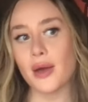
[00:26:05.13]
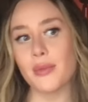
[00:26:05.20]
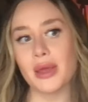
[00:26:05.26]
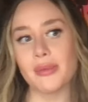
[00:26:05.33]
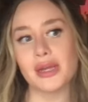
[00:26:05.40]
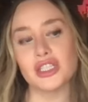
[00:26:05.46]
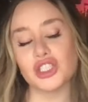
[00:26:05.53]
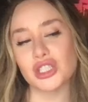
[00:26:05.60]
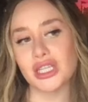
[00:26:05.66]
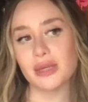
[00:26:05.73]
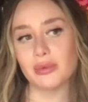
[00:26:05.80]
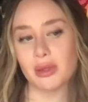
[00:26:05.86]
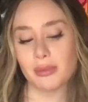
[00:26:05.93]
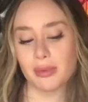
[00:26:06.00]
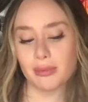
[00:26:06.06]
Maybe I should keep
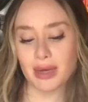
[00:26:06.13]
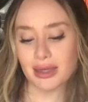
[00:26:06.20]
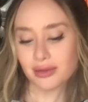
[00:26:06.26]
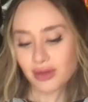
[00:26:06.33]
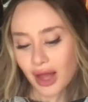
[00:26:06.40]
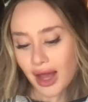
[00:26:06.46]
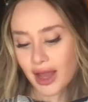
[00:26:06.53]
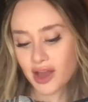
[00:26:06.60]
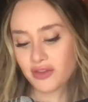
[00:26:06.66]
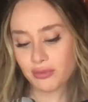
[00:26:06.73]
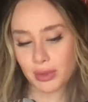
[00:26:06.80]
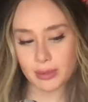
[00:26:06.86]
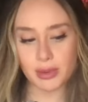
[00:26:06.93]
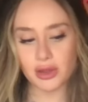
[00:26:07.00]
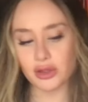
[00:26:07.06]
them in my life.
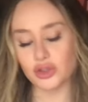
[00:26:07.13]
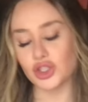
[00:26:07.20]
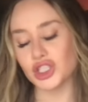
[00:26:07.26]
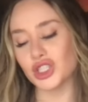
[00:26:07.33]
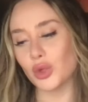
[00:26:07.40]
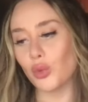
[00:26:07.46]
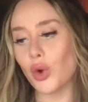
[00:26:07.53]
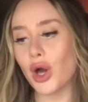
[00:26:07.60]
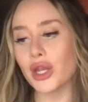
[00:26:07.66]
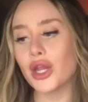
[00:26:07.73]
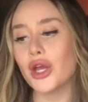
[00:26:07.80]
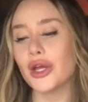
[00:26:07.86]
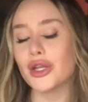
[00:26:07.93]
Maybe they're just the one.